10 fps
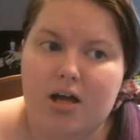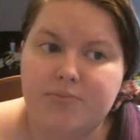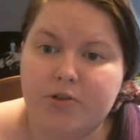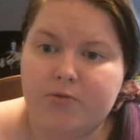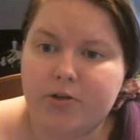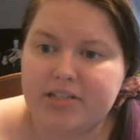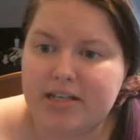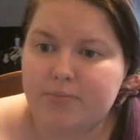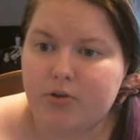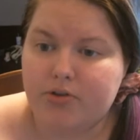So for
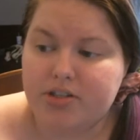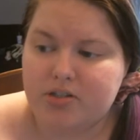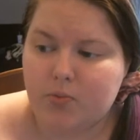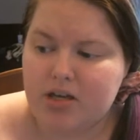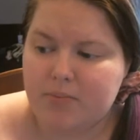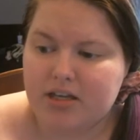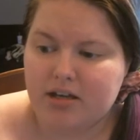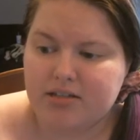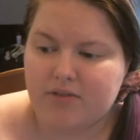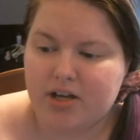example, this week,
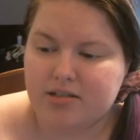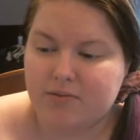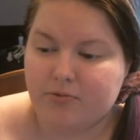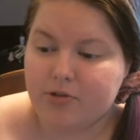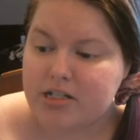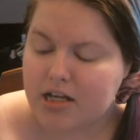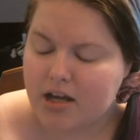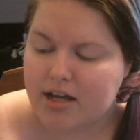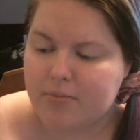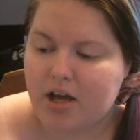because I've got some free
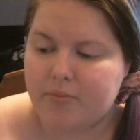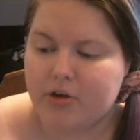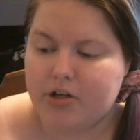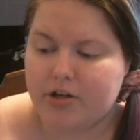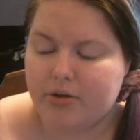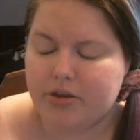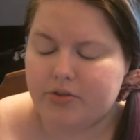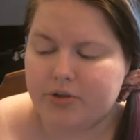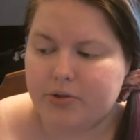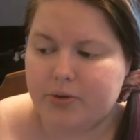time, I'm going to go
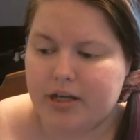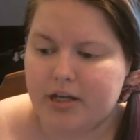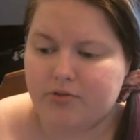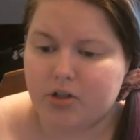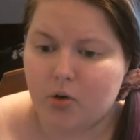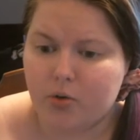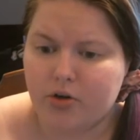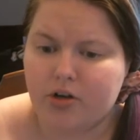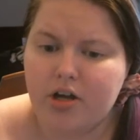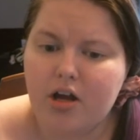through and
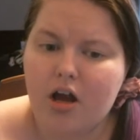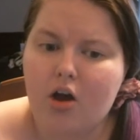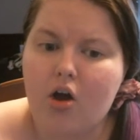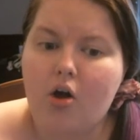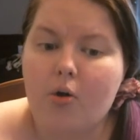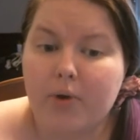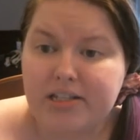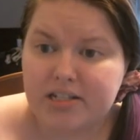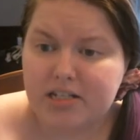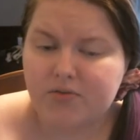record
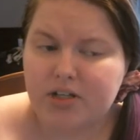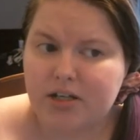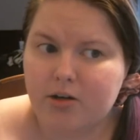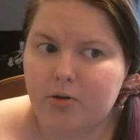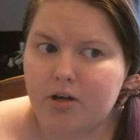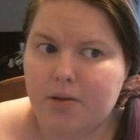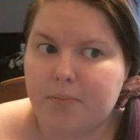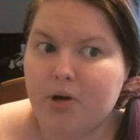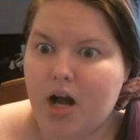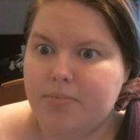Wednesday's video,
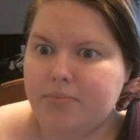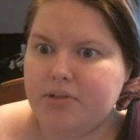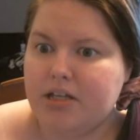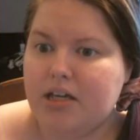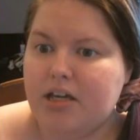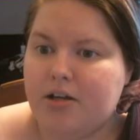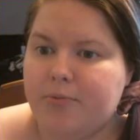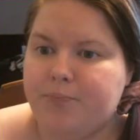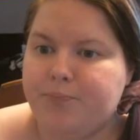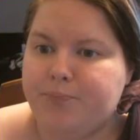probably
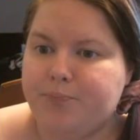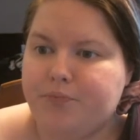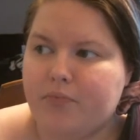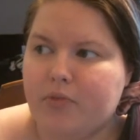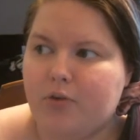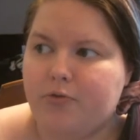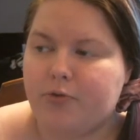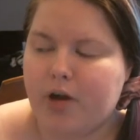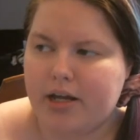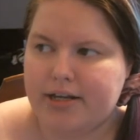
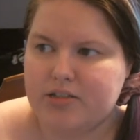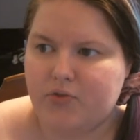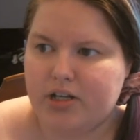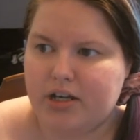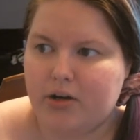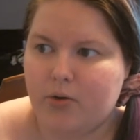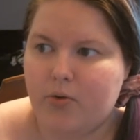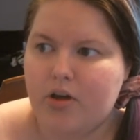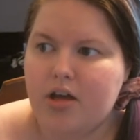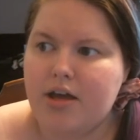Friday's video,
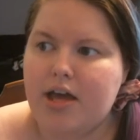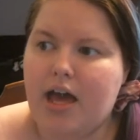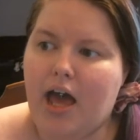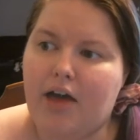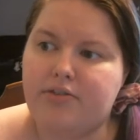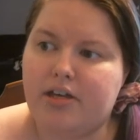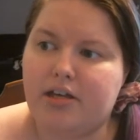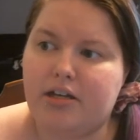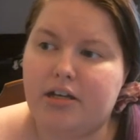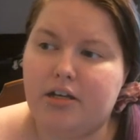and
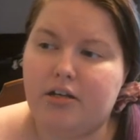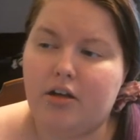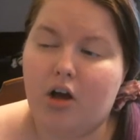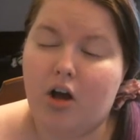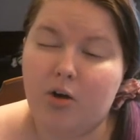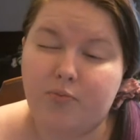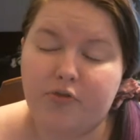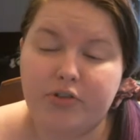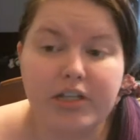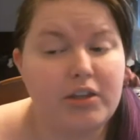then
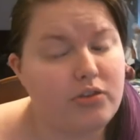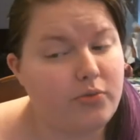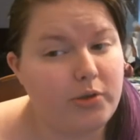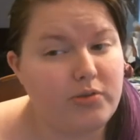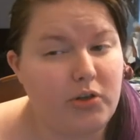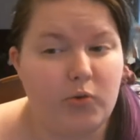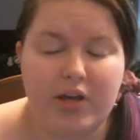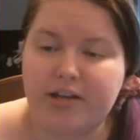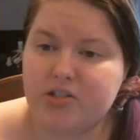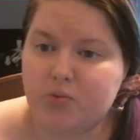hopefully through to
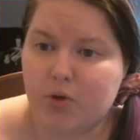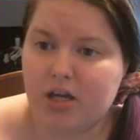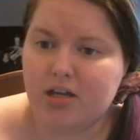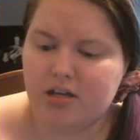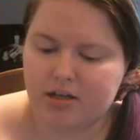next week.